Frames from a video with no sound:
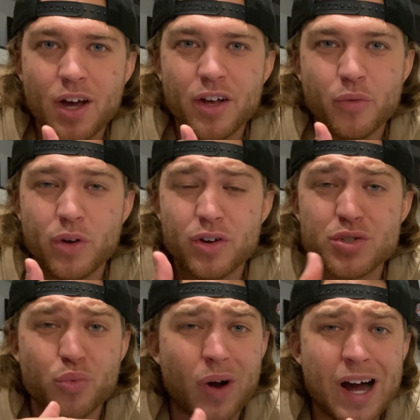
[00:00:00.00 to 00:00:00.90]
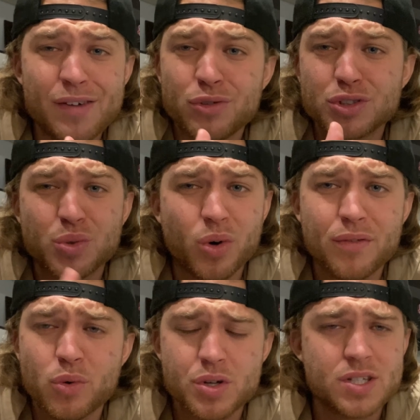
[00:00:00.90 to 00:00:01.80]
Whether it's rivals,
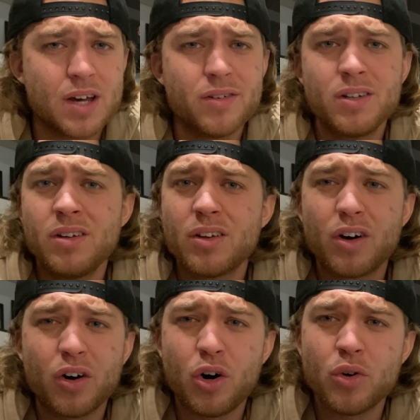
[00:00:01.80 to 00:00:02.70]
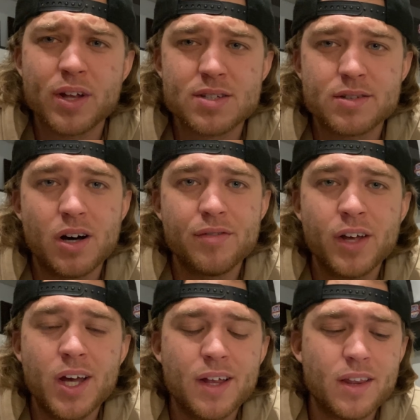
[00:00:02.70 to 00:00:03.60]
24/7, all of that stuff,
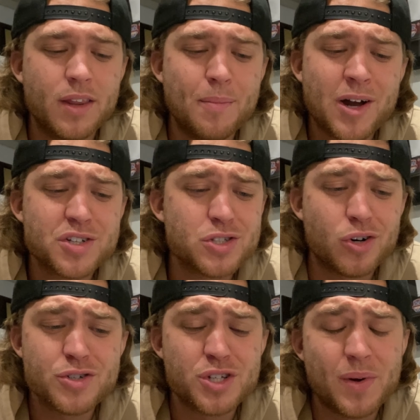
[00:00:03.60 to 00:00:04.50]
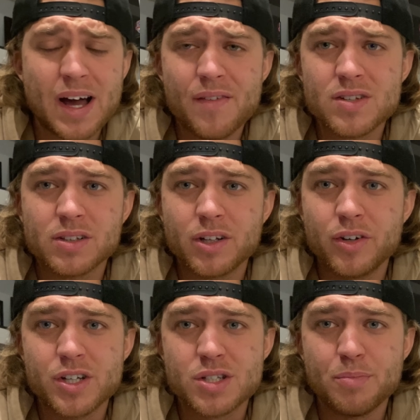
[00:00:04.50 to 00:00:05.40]
the amount of stars that you have is
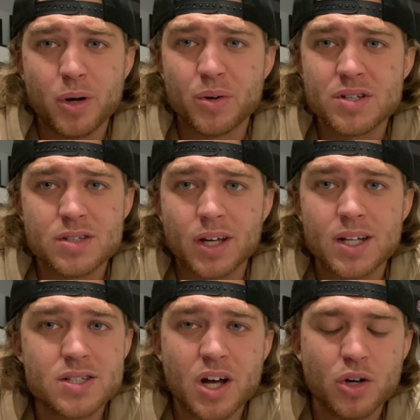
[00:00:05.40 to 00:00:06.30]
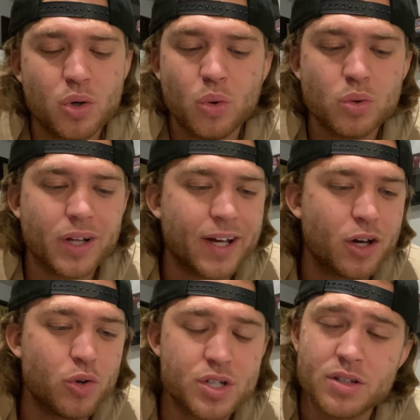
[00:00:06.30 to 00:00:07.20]
literally just a bonus thing. It's not cool. Like,
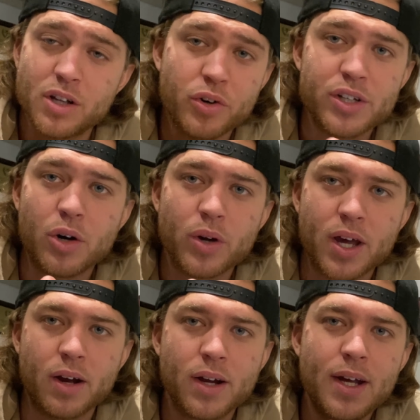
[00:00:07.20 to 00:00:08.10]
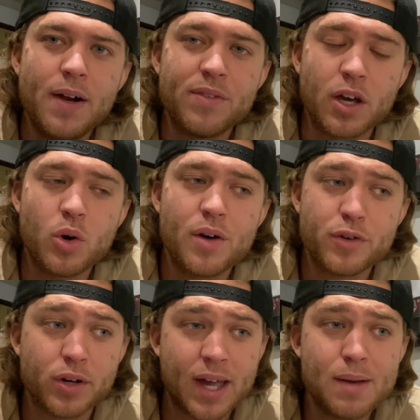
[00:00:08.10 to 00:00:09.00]
coaches literally don't care. They go off
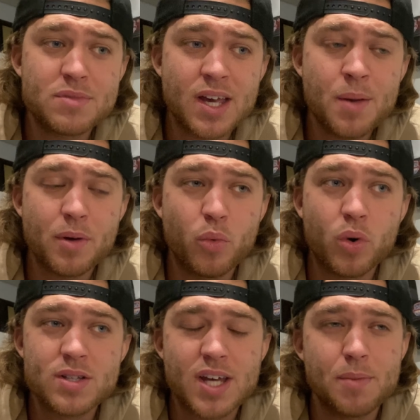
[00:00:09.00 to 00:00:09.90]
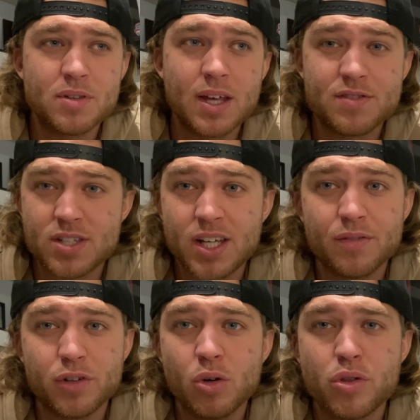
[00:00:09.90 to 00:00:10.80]
your game tape and what tape that they've seen
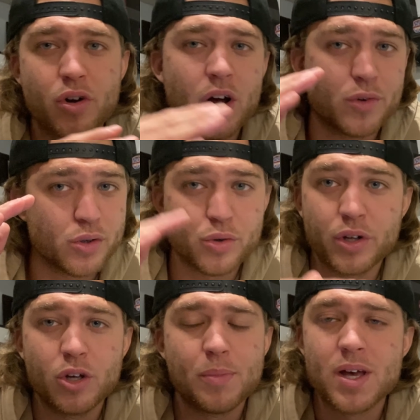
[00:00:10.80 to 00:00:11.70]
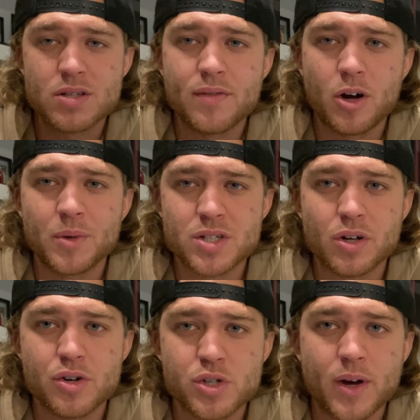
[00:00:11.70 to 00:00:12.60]
of you. They're not recruiting you based off how many
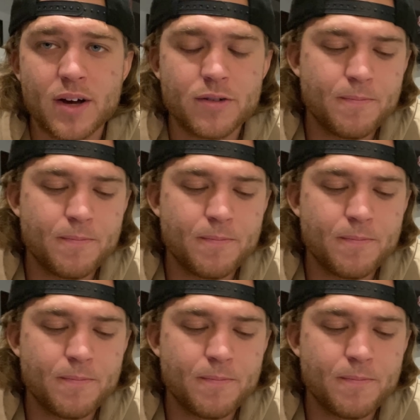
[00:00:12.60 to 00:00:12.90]
stars you have.